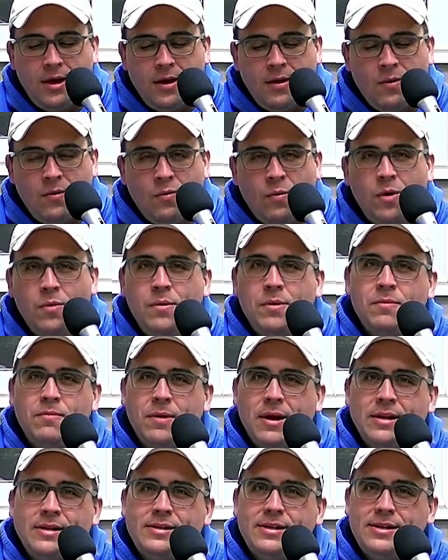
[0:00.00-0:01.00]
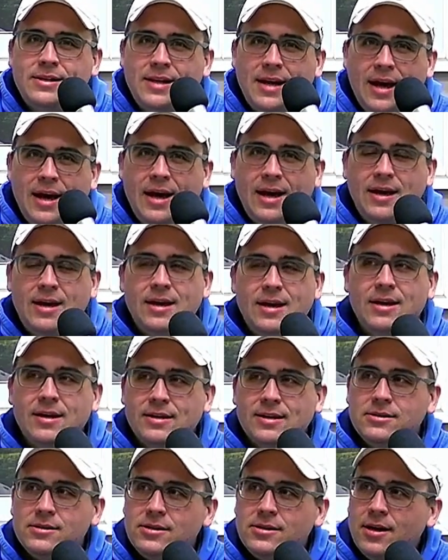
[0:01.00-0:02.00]
What we read today
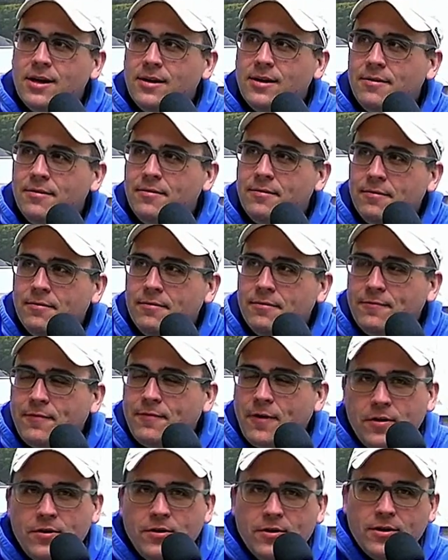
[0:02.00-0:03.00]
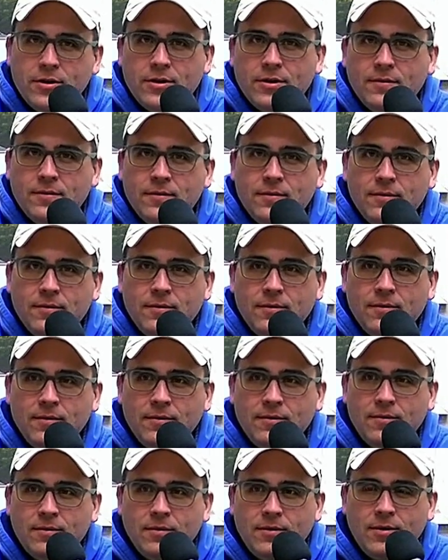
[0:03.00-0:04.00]
is farther
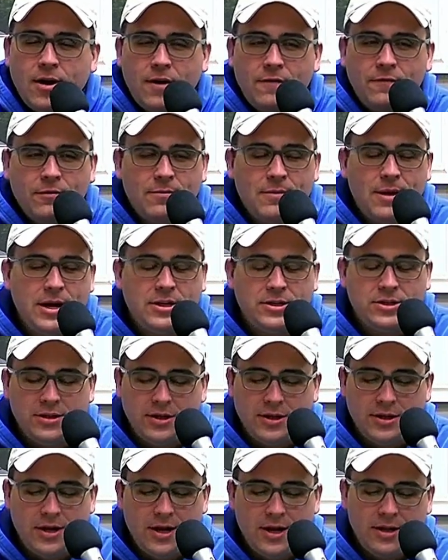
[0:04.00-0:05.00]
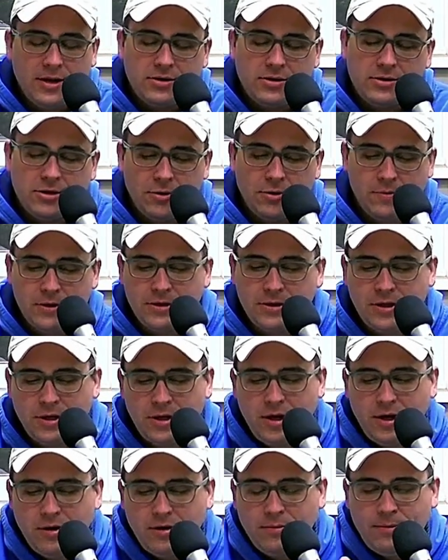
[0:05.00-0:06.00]
confirmation, and there's so much in
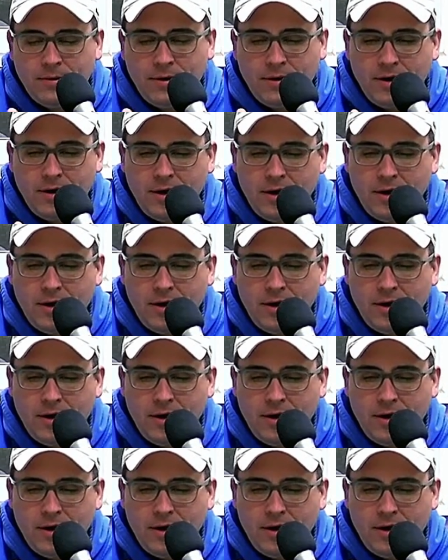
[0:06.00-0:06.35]
here, but